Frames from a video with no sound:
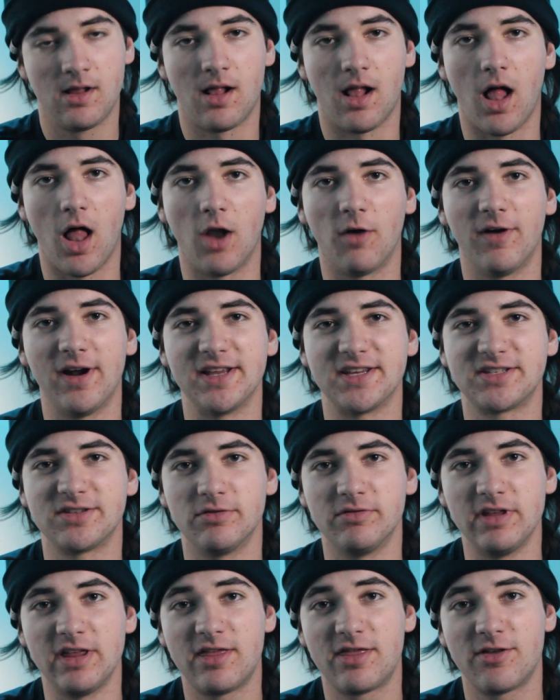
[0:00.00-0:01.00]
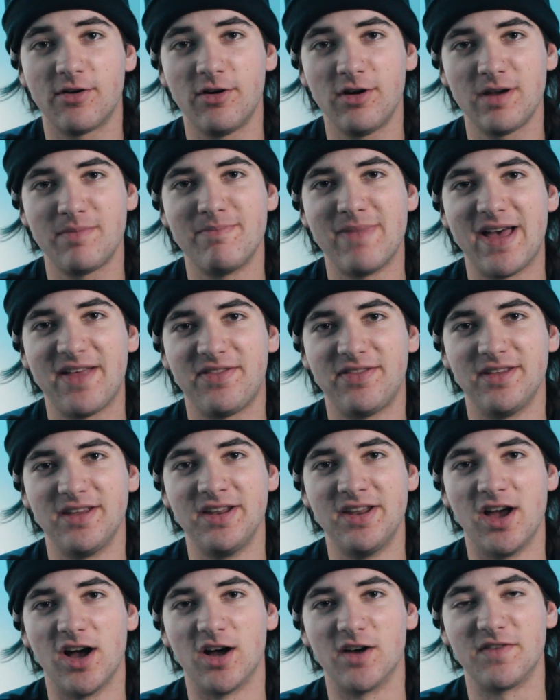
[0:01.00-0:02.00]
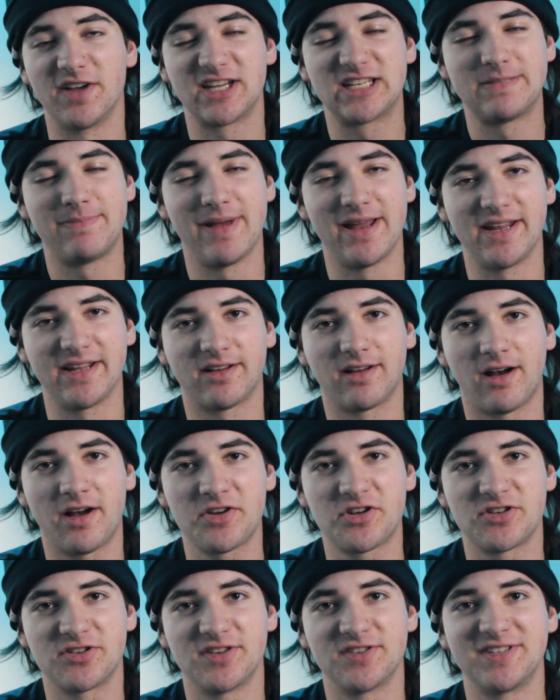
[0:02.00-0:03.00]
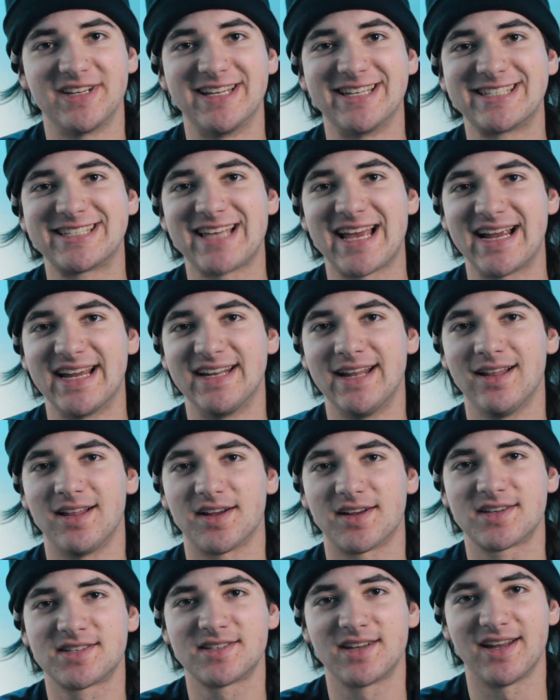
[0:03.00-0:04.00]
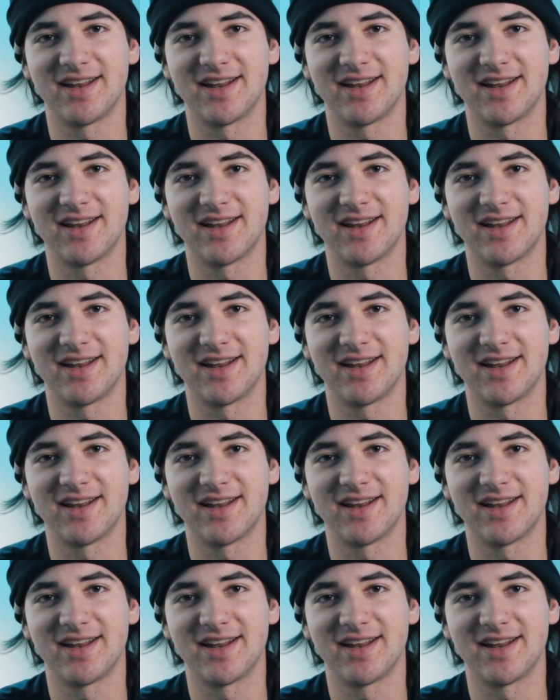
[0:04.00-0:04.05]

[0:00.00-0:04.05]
Alright, so the third method of expanding consciousness is psychedelics,